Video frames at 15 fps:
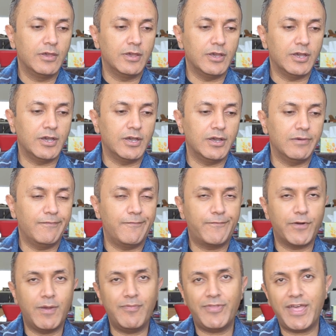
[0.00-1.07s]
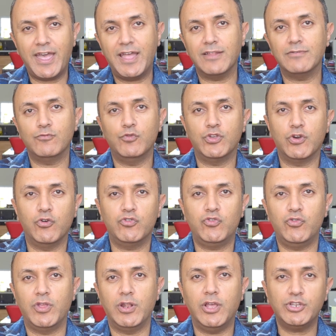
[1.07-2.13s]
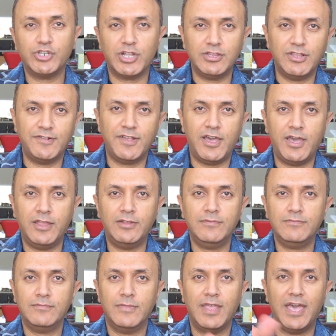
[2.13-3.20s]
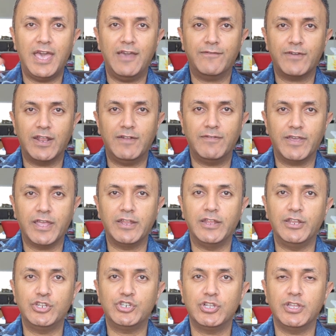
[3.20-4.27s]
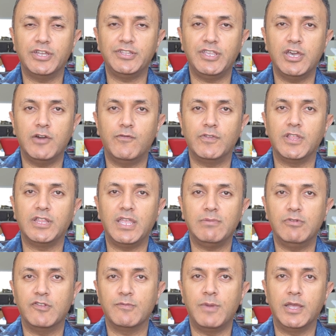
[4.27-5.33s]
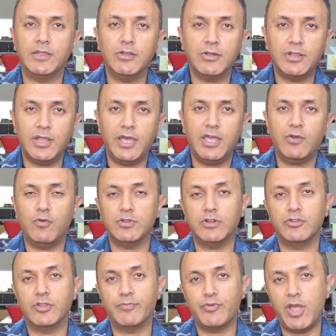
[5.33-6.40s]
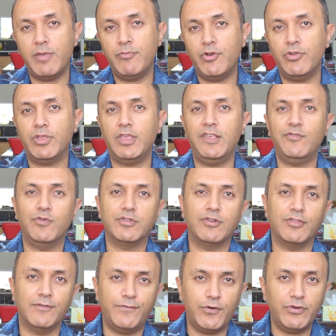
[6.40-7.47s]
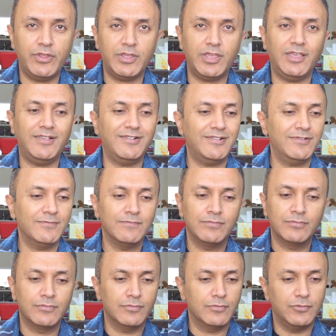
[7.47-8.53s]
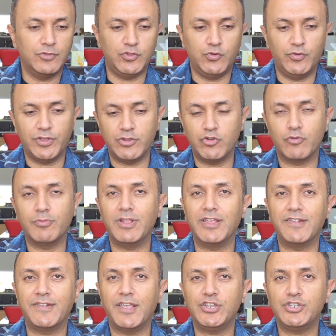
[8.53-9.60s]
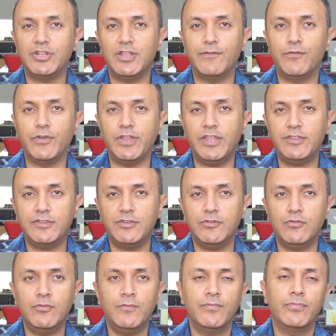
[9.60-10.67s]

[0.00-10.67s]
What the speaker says: From that, we go to the logical design, have kind of like an initial idea of what the tables might look like, what are the primary keys, what are the foreign keys, do the normalization if we need to,